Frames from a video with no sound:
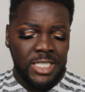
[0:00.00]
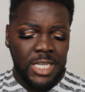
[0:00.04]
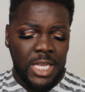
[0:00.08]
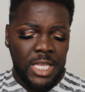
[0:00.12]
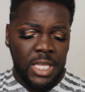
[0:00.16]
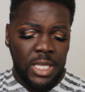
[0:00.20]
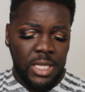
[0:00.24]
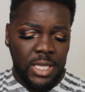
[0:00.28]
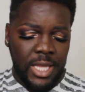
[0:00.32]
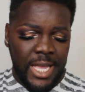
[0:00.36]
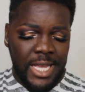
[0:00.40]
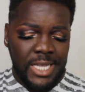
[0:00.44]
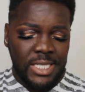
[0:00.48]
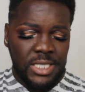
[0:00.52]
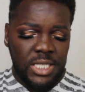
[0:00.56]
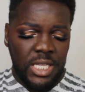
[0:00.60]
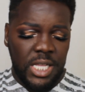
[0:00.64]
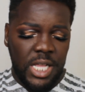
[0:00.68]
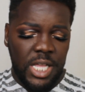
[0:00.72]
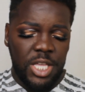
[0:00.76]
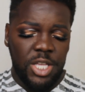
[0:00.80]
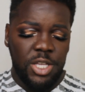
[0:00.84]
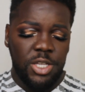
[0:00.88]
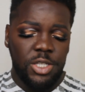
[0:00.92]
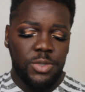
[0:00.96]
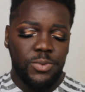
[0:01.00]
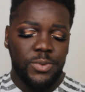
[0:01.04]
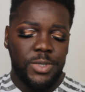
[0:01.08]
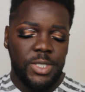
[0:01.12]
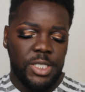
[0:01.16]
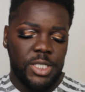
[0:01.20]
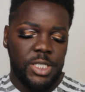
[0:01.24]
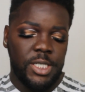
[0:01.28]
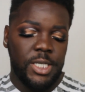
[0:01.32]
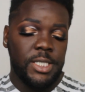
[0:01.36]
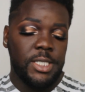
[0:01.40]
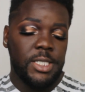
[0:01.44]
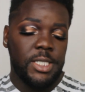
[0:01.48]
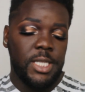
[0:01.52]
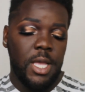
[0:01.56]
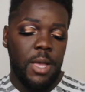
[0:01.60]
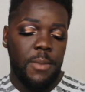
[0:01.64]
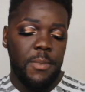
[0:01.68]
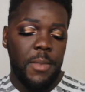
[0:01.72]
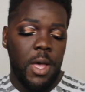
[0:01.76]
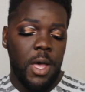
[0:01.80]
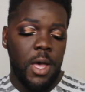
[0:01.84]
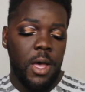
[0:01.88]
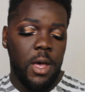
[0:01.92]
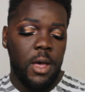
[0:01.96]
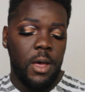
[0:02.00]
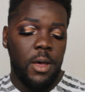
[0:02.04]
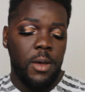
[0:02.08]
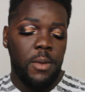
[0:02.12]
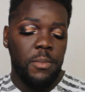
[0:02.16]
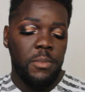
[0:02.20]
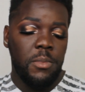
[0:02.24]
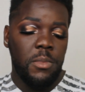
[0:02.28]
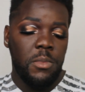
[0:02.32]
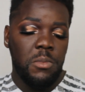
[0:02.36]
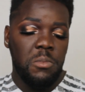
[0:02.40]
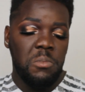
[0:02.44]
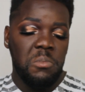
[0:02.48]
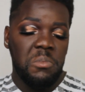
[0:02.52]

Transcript: and the lash that I used was just some